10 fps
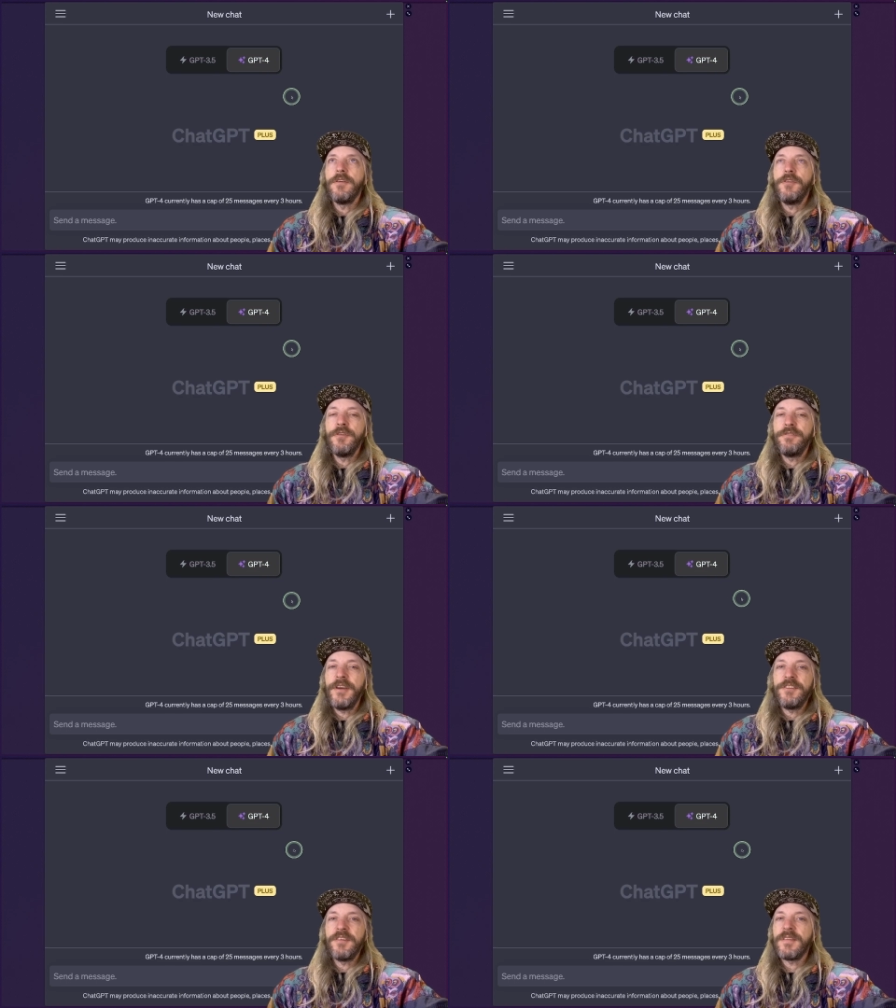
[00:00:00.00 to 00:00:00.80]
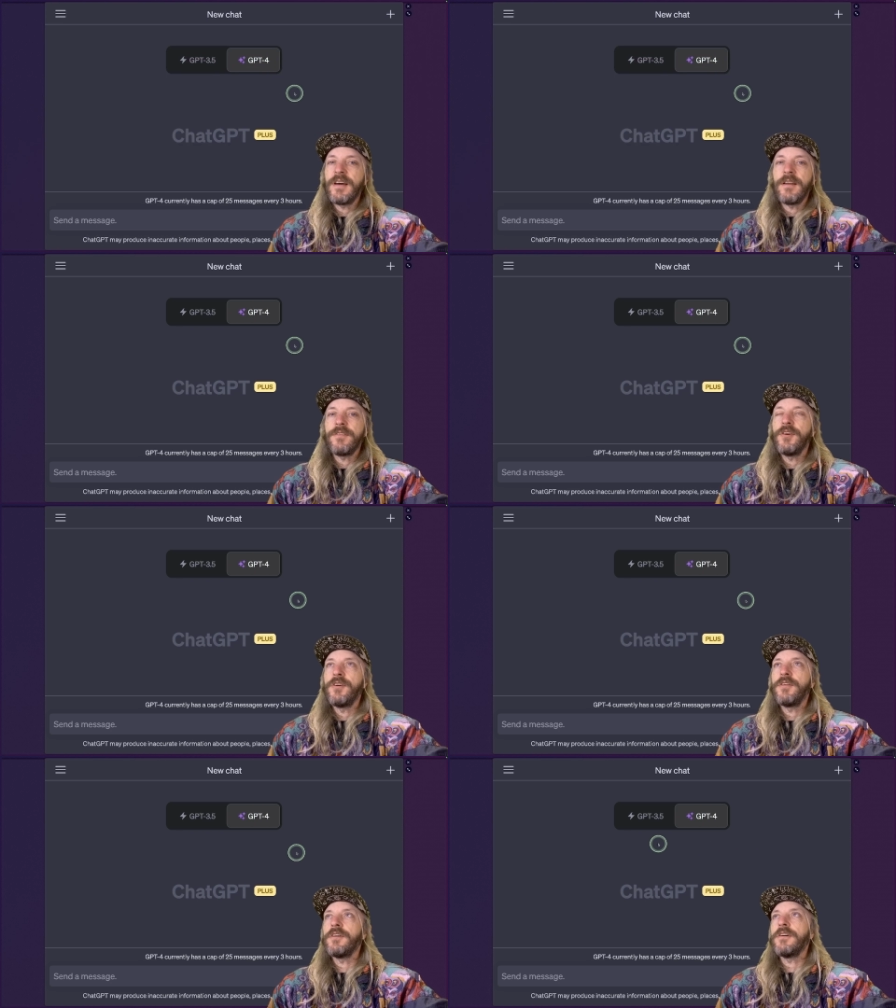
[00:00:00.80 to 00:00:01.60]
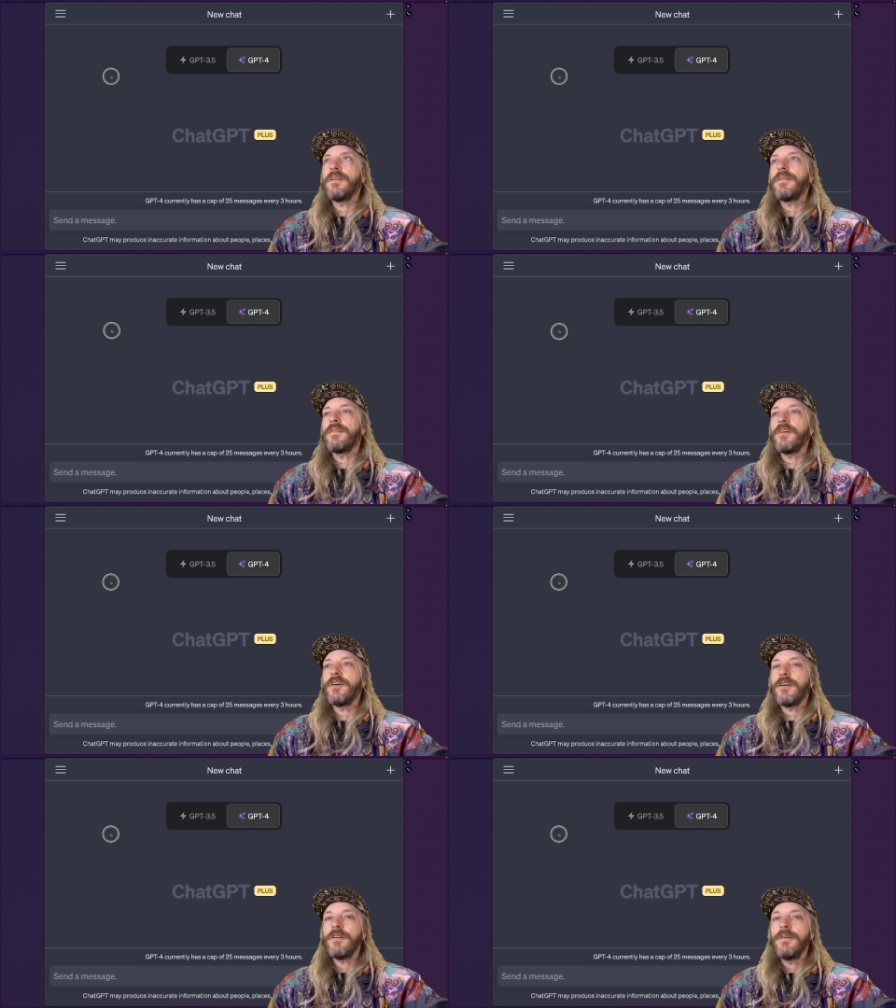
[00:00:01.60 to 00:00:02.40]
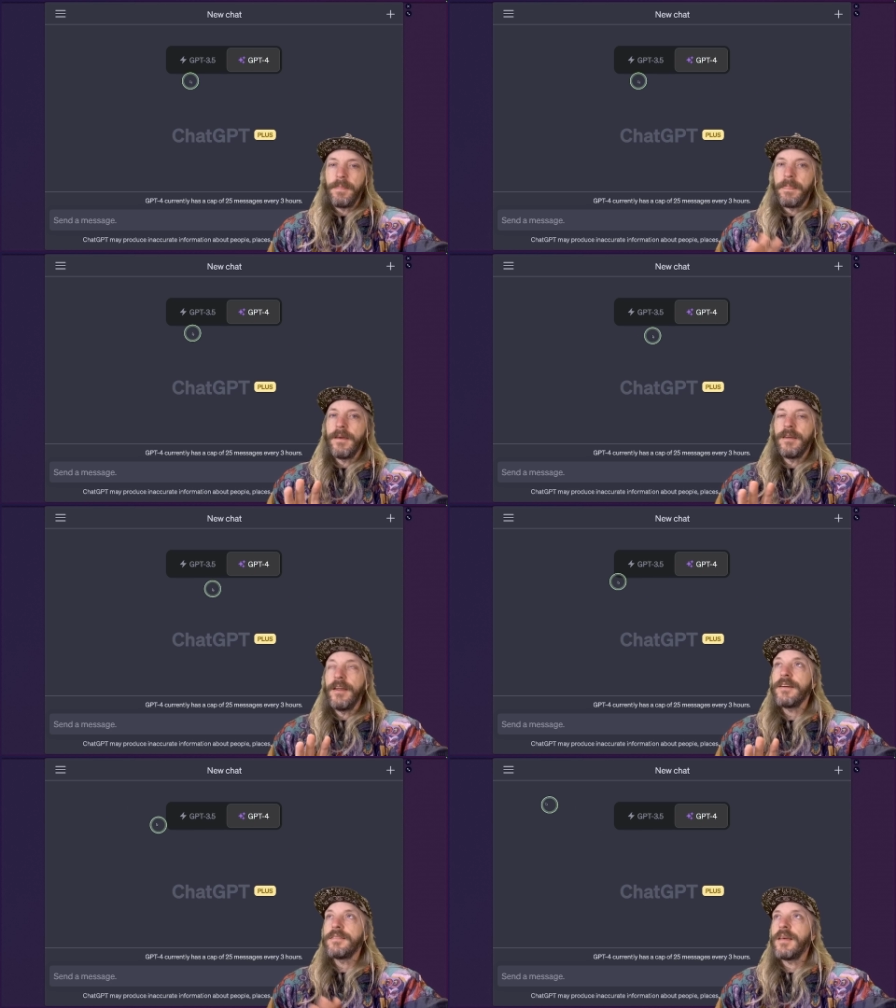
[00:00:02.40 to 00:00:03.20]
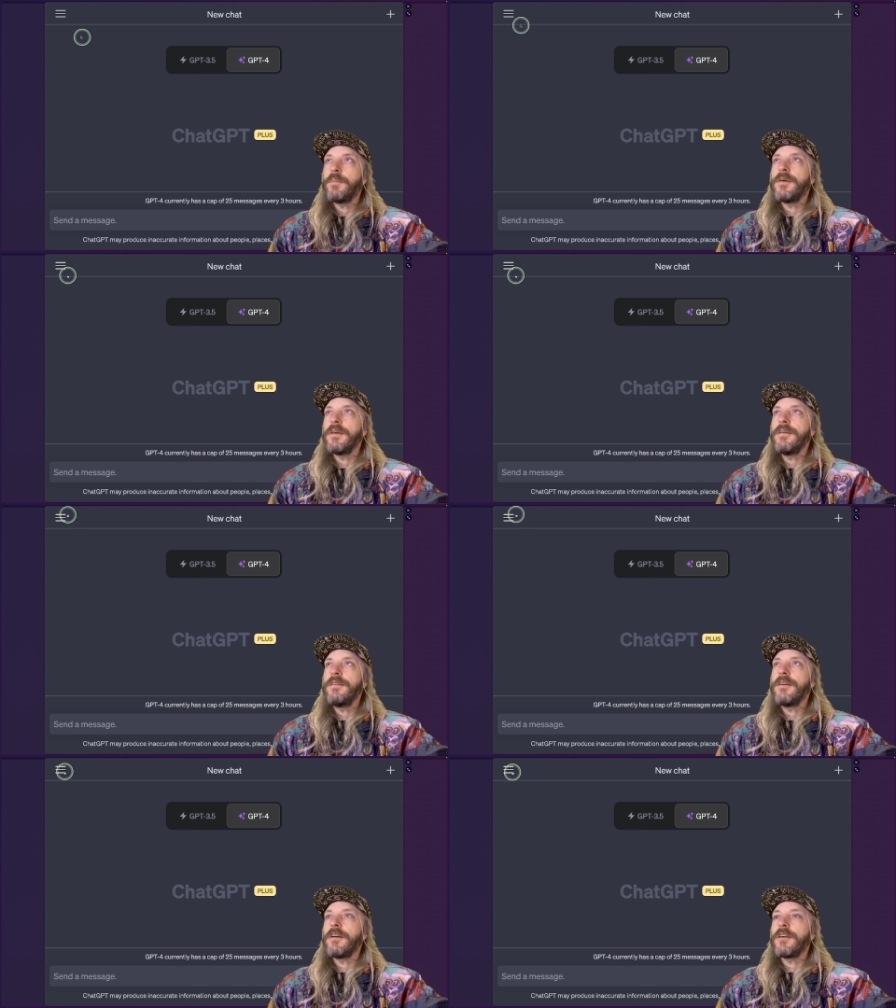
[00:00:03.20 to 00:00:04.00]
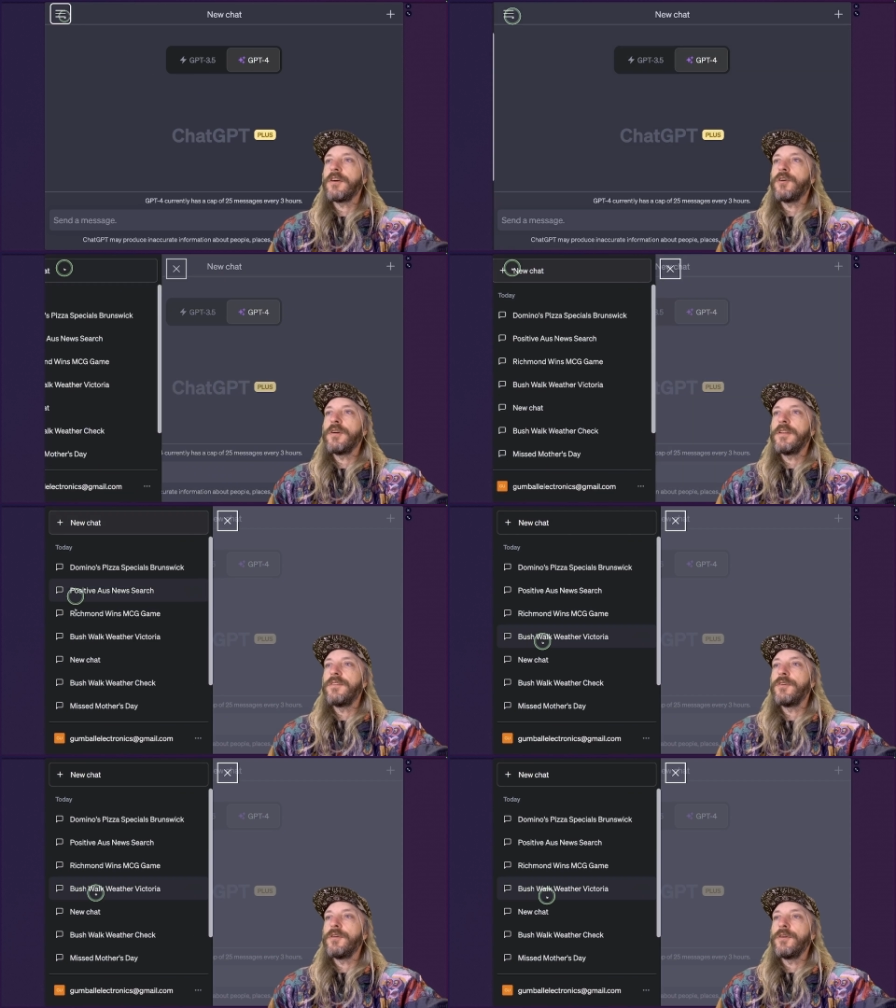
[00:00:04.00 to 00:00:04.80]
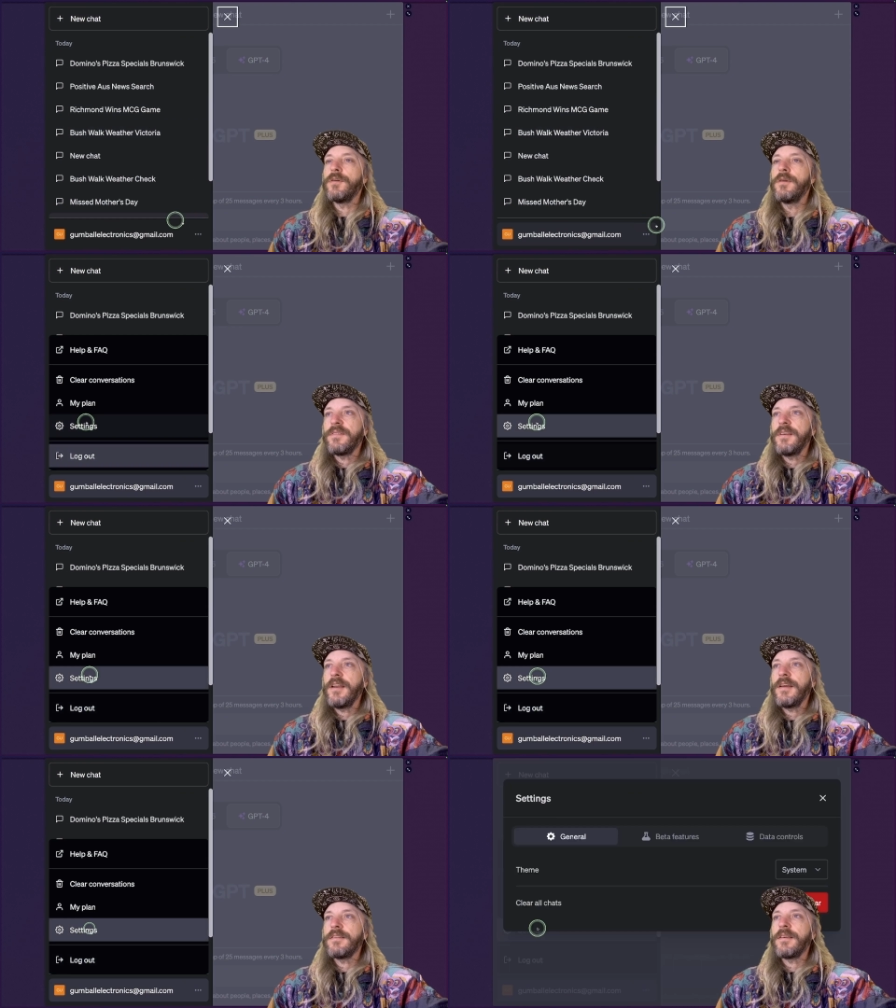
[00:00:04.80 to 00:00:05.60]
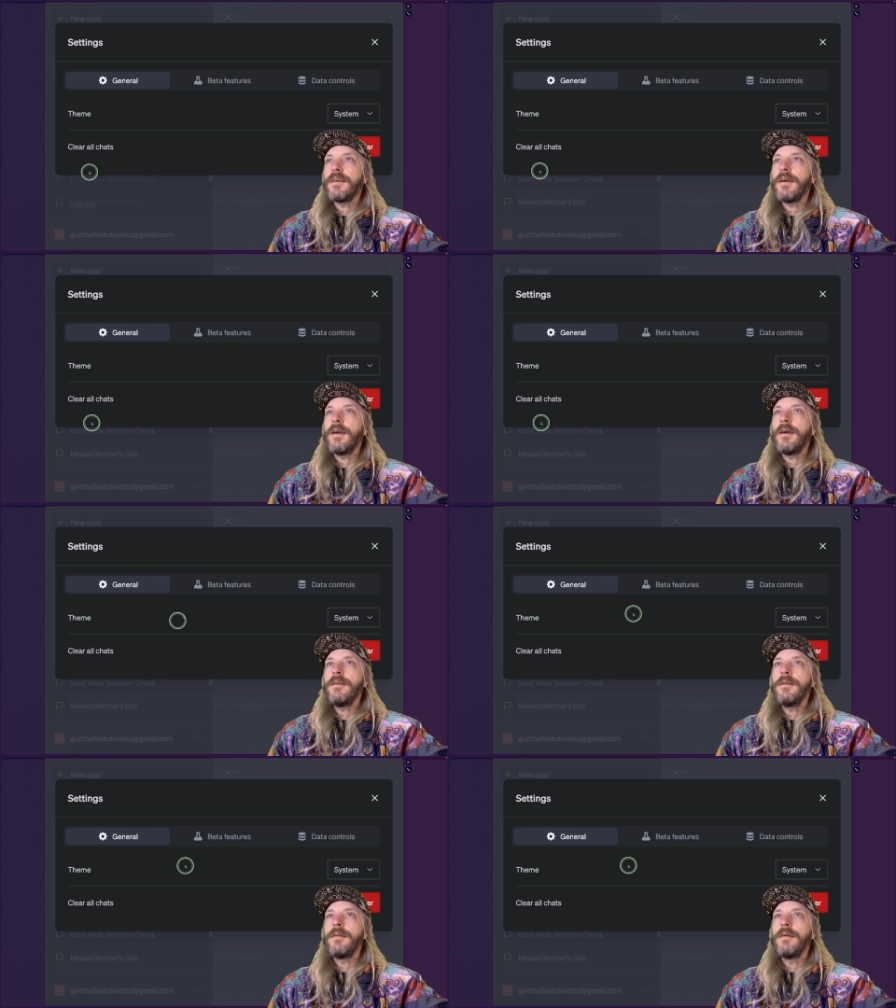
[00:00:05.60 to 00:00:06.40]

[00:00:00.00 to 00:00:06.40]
new features aren't turned on. So the next step is you got to go into settings again,